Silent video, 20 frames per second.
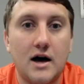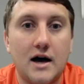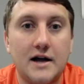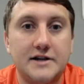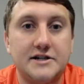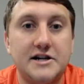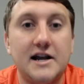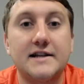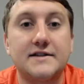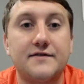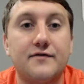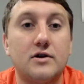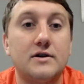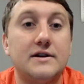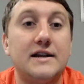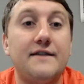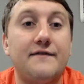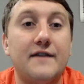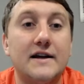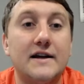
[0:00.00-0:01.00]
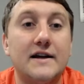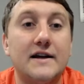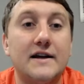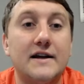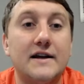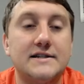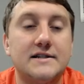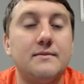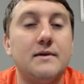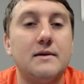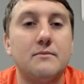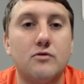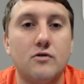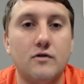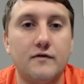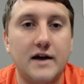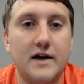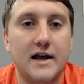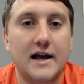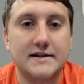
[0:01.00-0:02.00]
chance for your defense to be
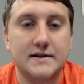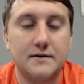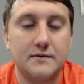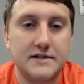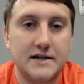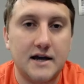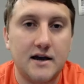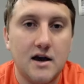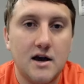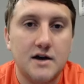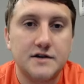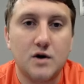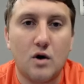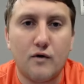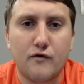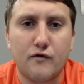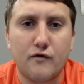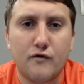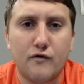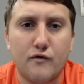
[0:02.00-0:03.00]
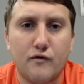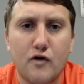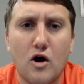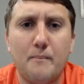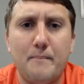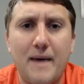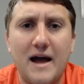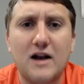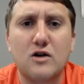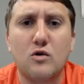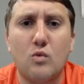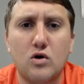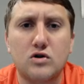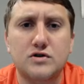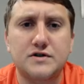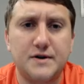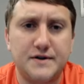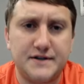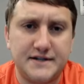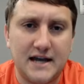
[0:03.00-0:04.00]
improved, I guess I would say. So overall, better,
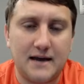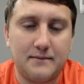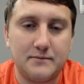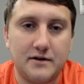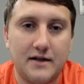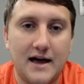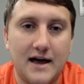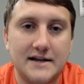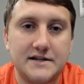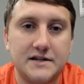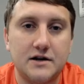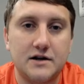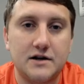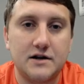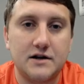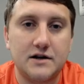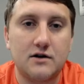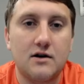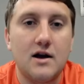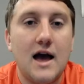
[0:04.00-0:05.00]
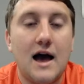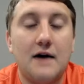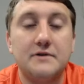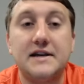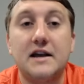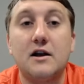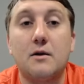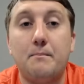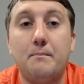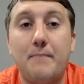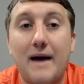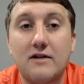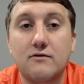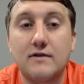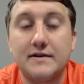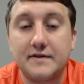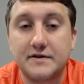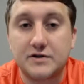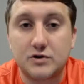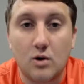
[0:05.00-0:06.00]
worse, or the same to last year? I would say you're
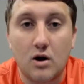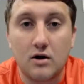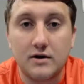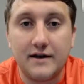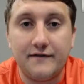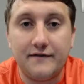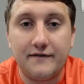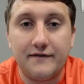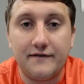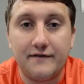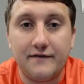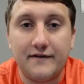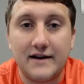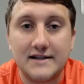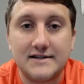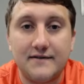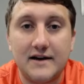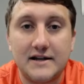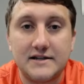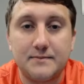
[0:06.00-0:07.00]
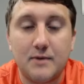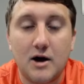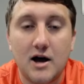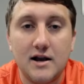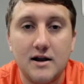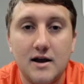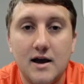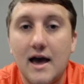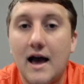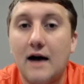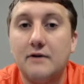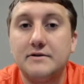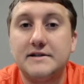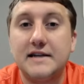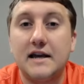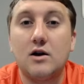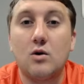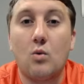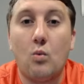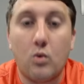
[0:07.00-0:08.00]
better at the strong defensive end spot. I
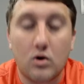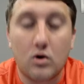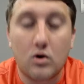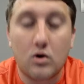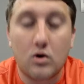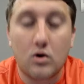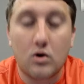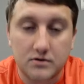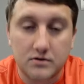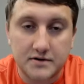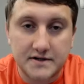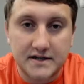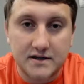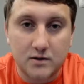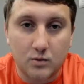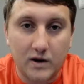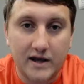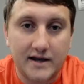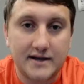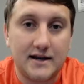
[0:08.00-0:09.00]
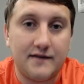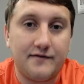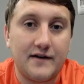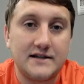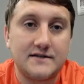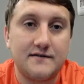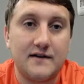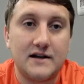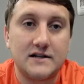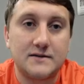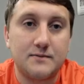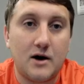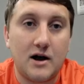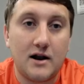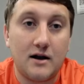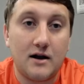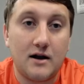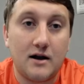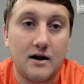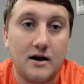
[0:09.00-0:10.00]
would say you're worse at the weak defensive end
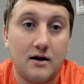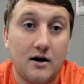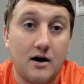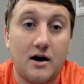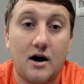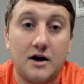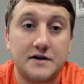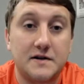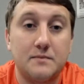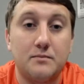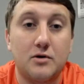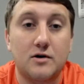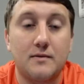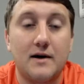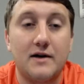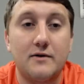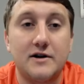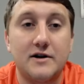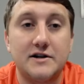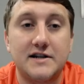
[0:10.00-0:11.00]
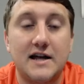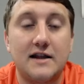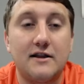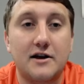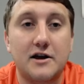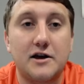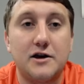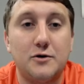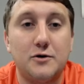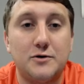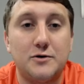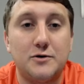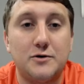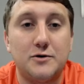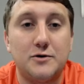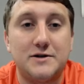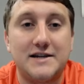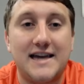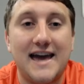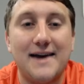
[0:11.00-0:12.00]
spot. Austin Booker, by the way, just had like a
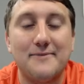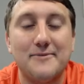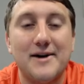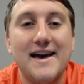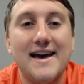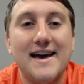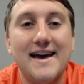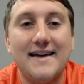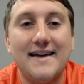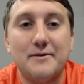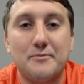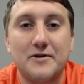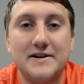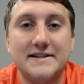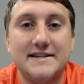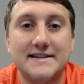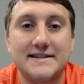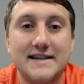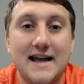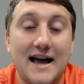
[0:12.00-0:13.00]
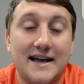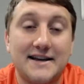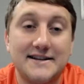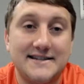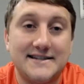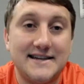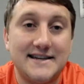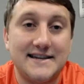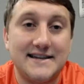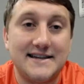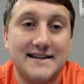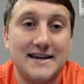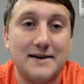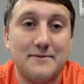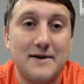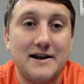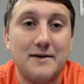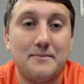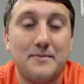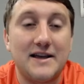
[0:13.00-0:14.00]
huge game in the preseason. I could see him
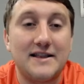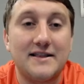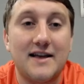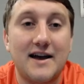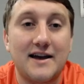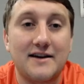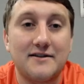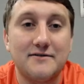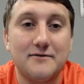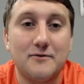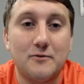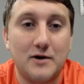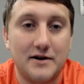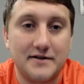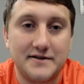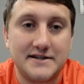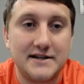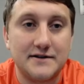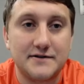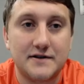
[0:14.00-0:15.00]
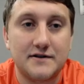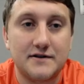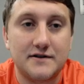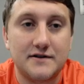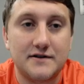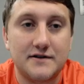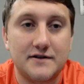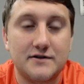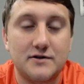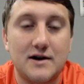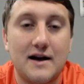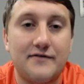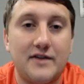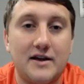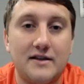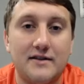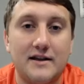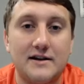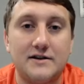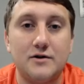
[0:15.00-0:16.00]
end up being like one of the steals of the draft.
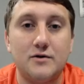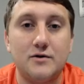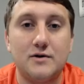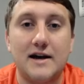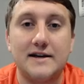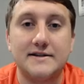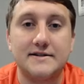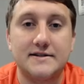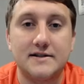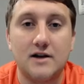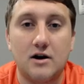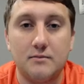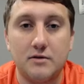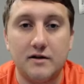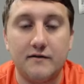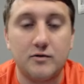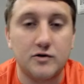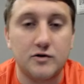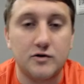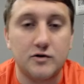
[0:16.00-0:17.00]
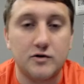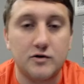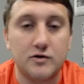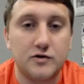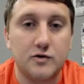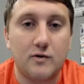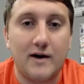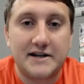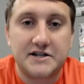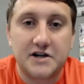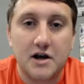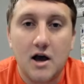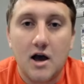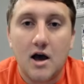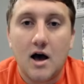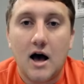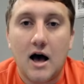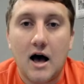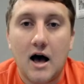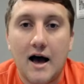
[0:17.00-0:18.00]
That dude has unbelievable twitch.
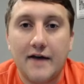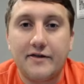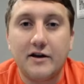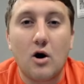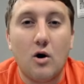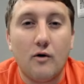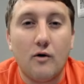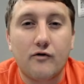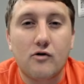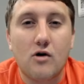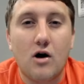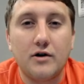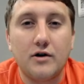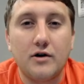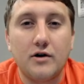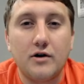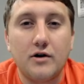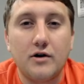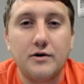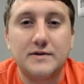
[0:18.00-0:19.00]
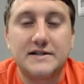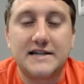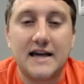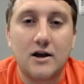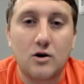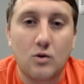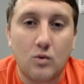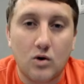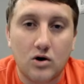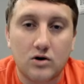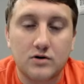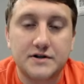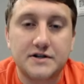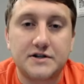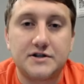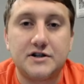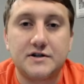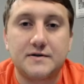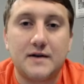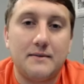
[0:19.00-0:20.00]
I think overall you would say you're
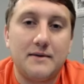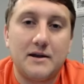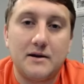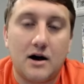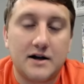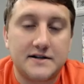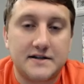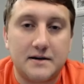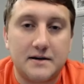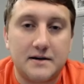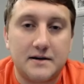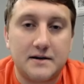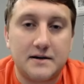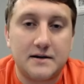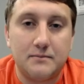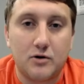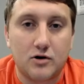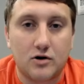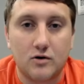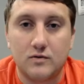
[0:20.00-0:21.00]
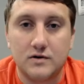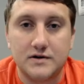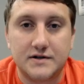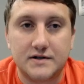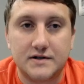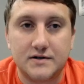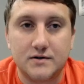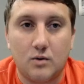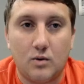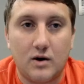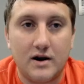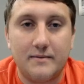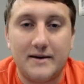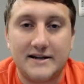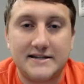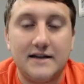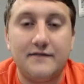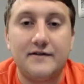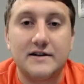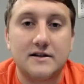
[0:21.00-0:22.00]
worse. Austin Booker was one of the
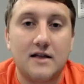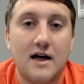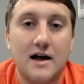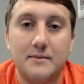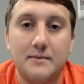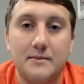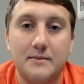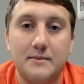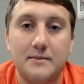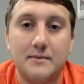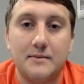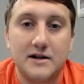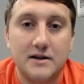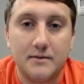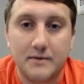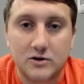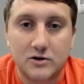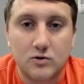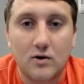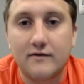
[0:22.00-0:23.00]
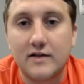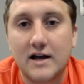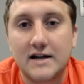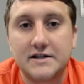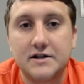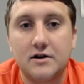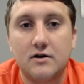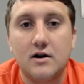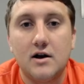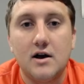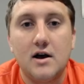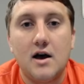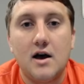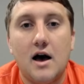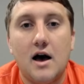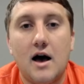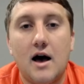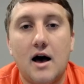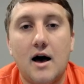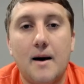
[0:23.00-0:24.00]
best defensive linemen in the Big 12 last year.
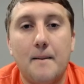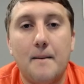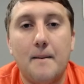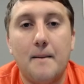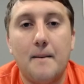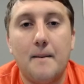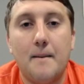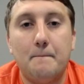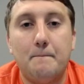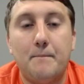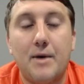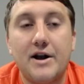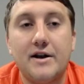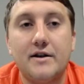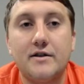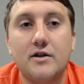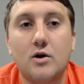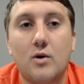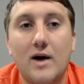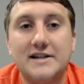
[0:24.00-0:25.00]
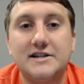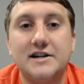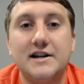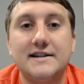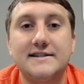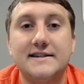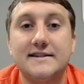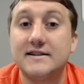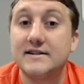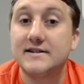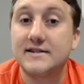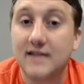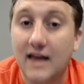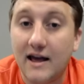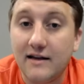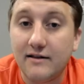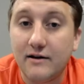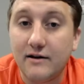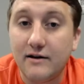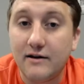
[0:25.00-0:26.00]
But the question is it
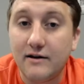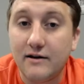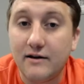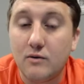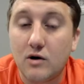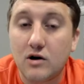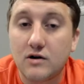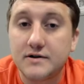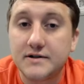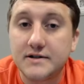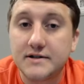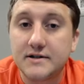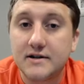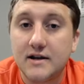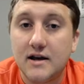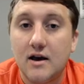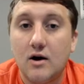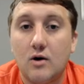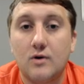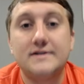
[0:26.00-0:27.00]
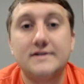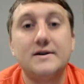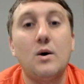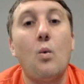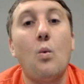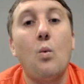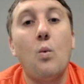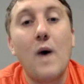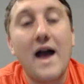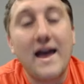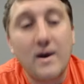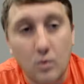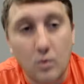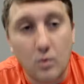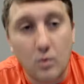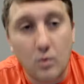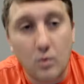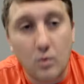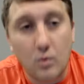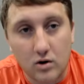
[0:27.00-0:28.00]
slightly worse or is it way
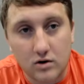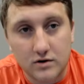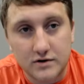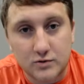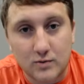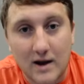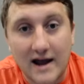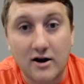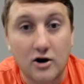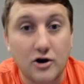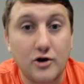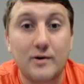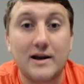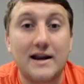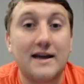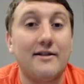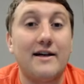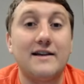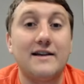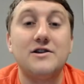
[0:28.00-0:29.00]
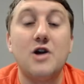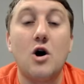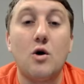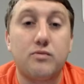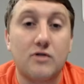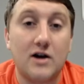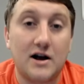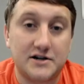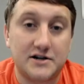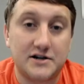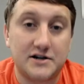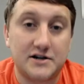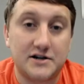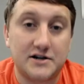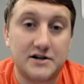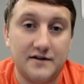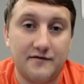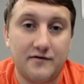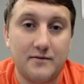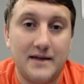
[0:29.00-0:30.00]
worse, right? Are you going to get like no
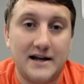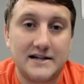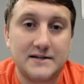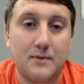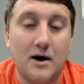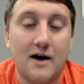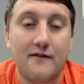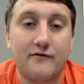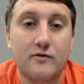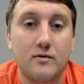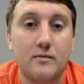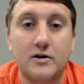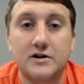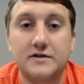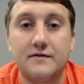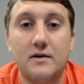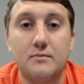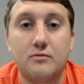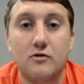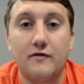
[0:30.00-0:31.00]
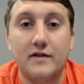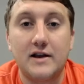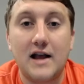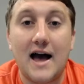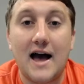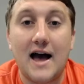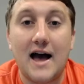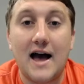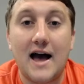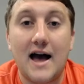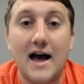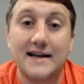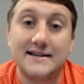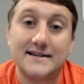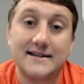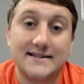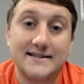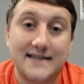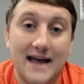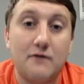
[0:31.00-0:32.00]
production from that spot from a bunch of unproven guys?
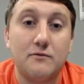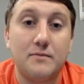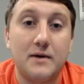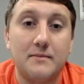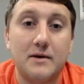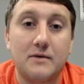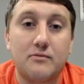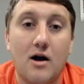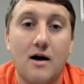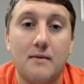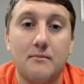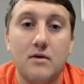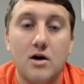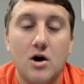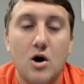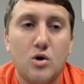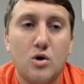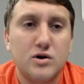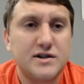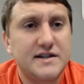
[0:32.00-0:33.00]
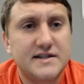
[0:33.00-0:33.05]
Because that would be a big problem. Or